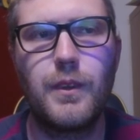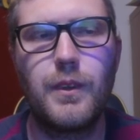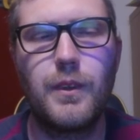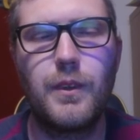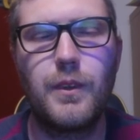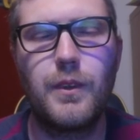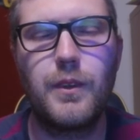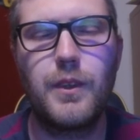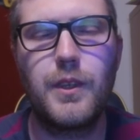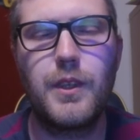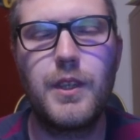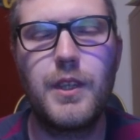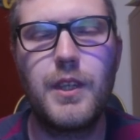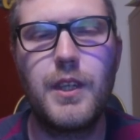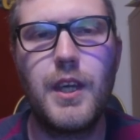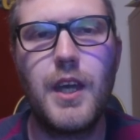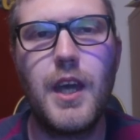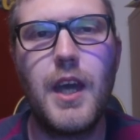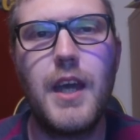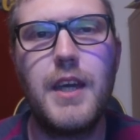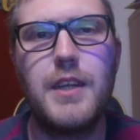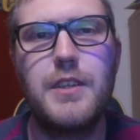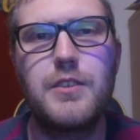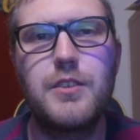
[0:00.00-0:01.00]

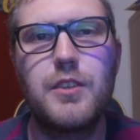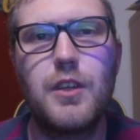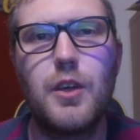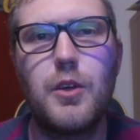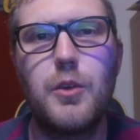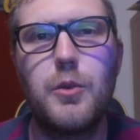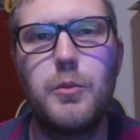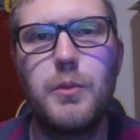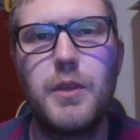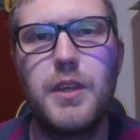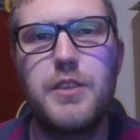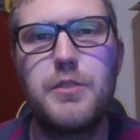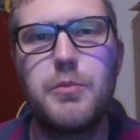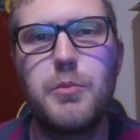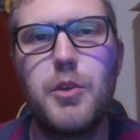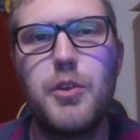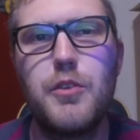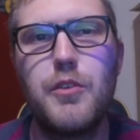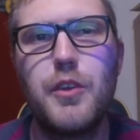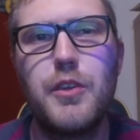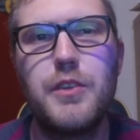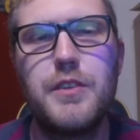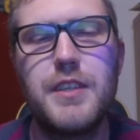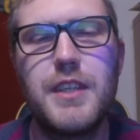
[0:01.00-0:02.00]
Okay, so let's
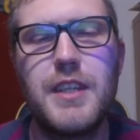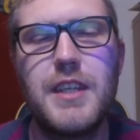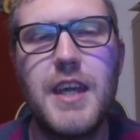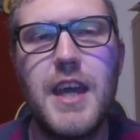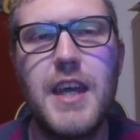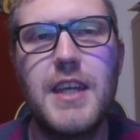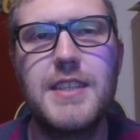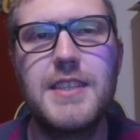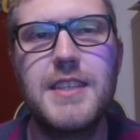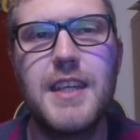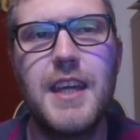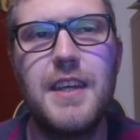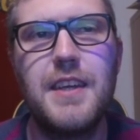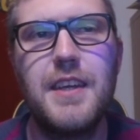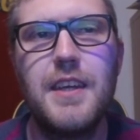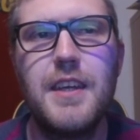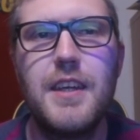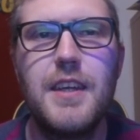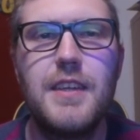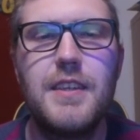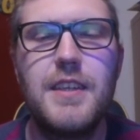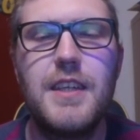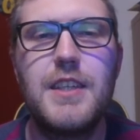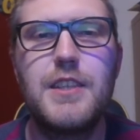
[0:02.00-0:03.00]
move on to your next 10.
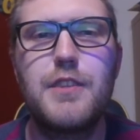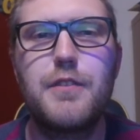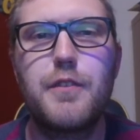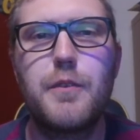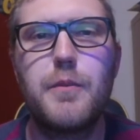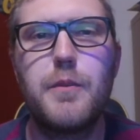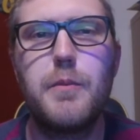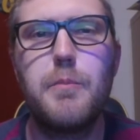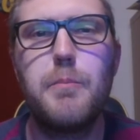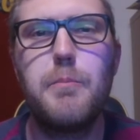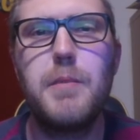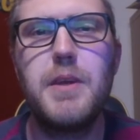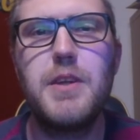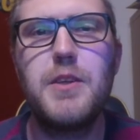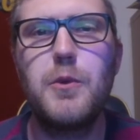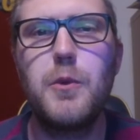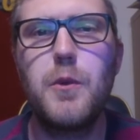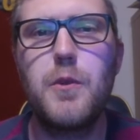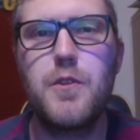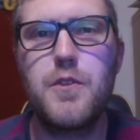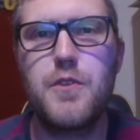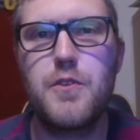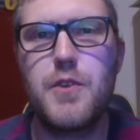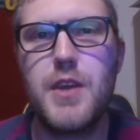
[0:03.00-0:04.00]
These are from the
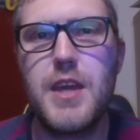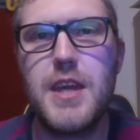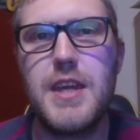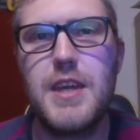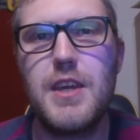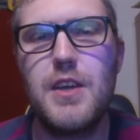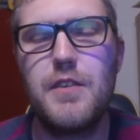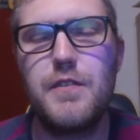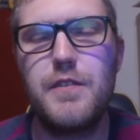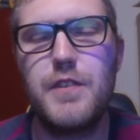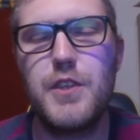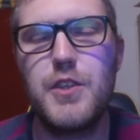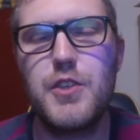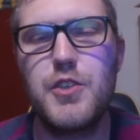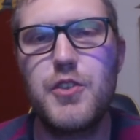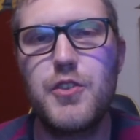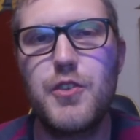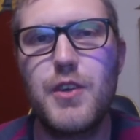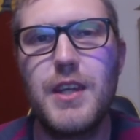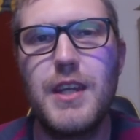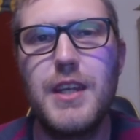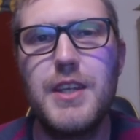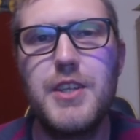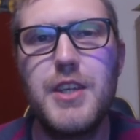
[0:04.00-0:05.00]
middle 3 of the
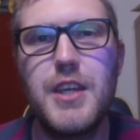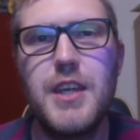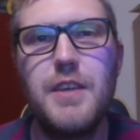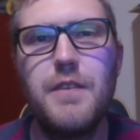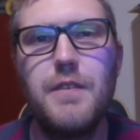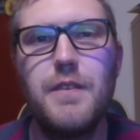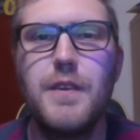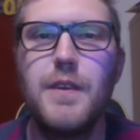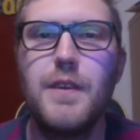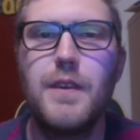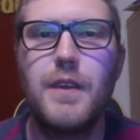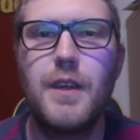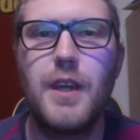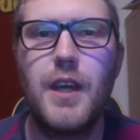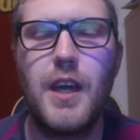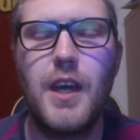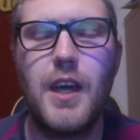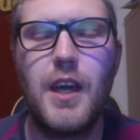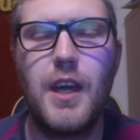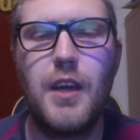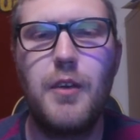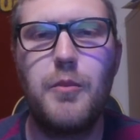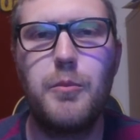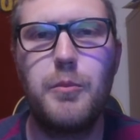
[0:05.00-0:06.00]
trilogy,
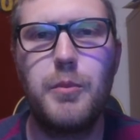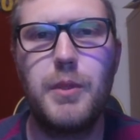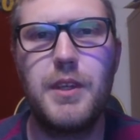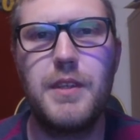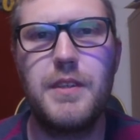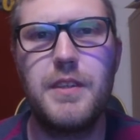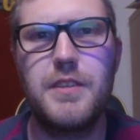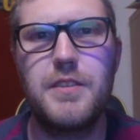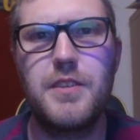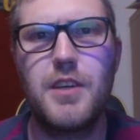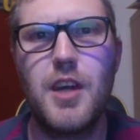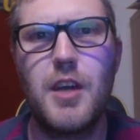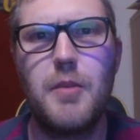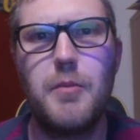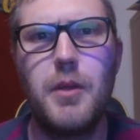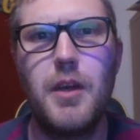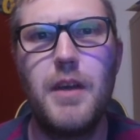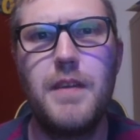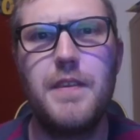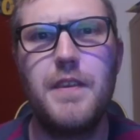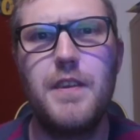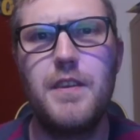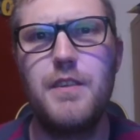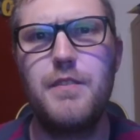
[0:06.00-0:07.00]
but in the
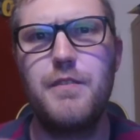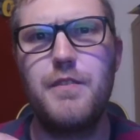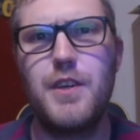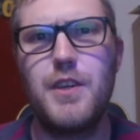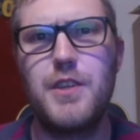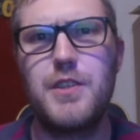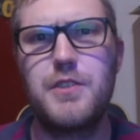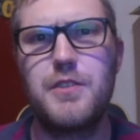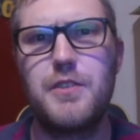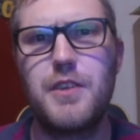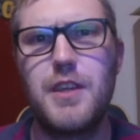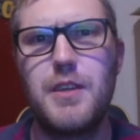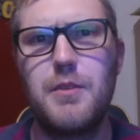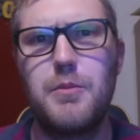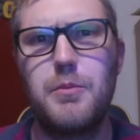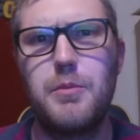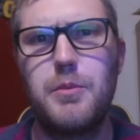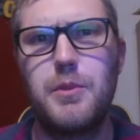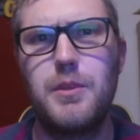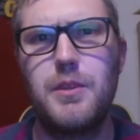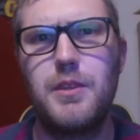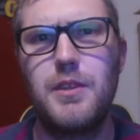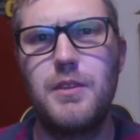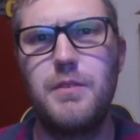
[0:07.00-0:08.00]
timeline they're the first 3,
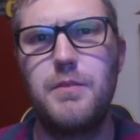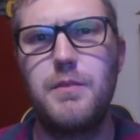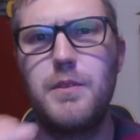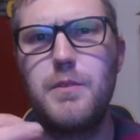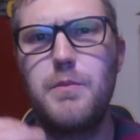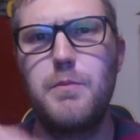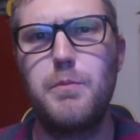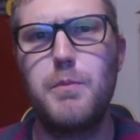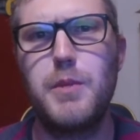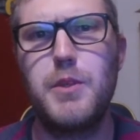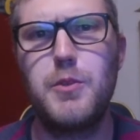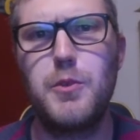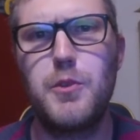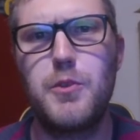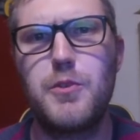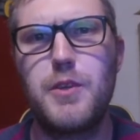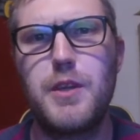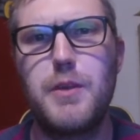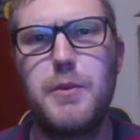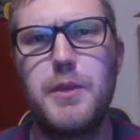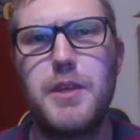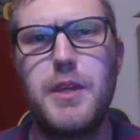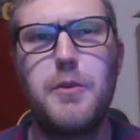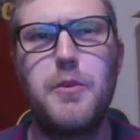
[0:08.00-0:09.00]
but they're the middle
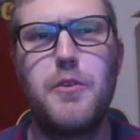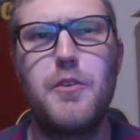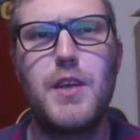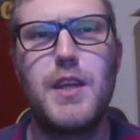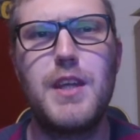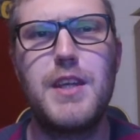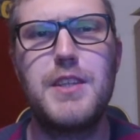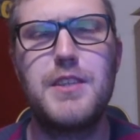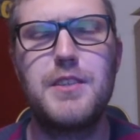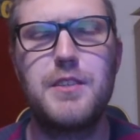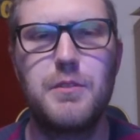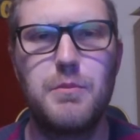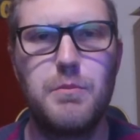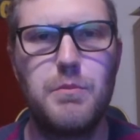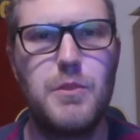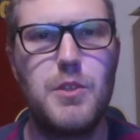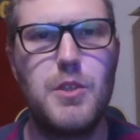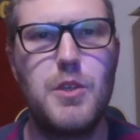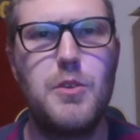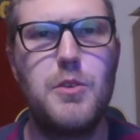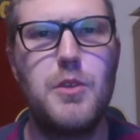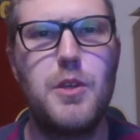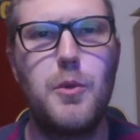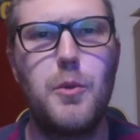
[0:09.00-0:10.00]
3 when they were released.
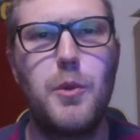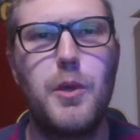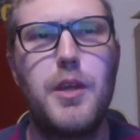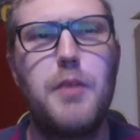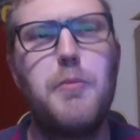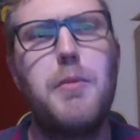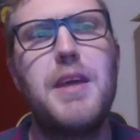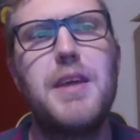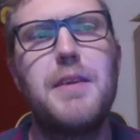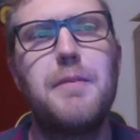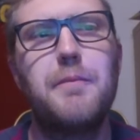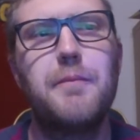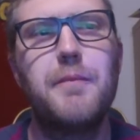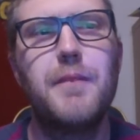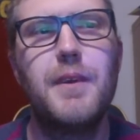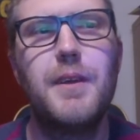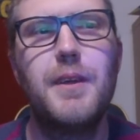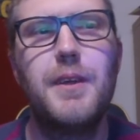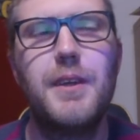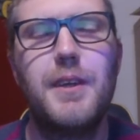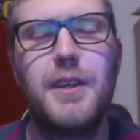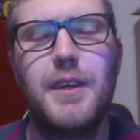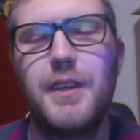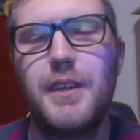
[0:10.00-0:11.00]
You know what I mean.
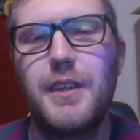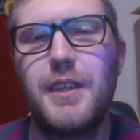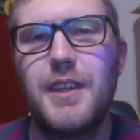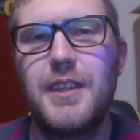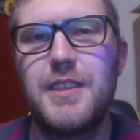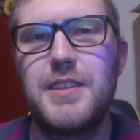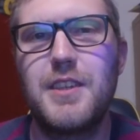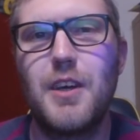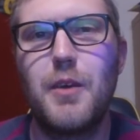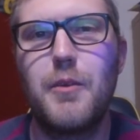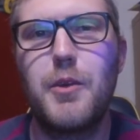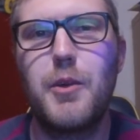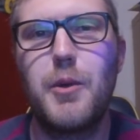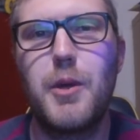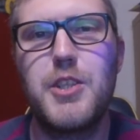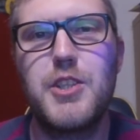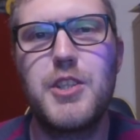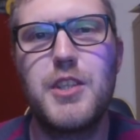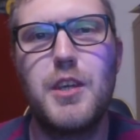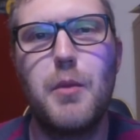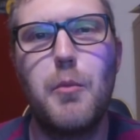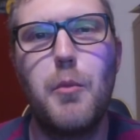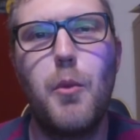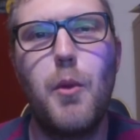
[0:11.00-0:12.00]
Let's start with
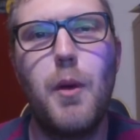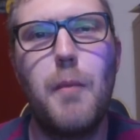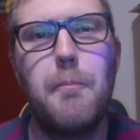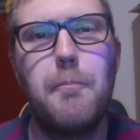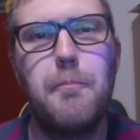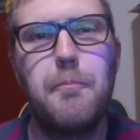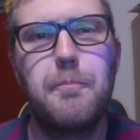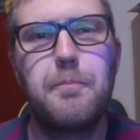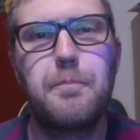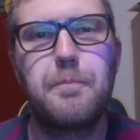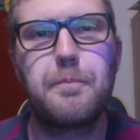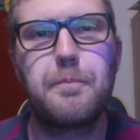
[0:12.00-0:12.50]
question number 1.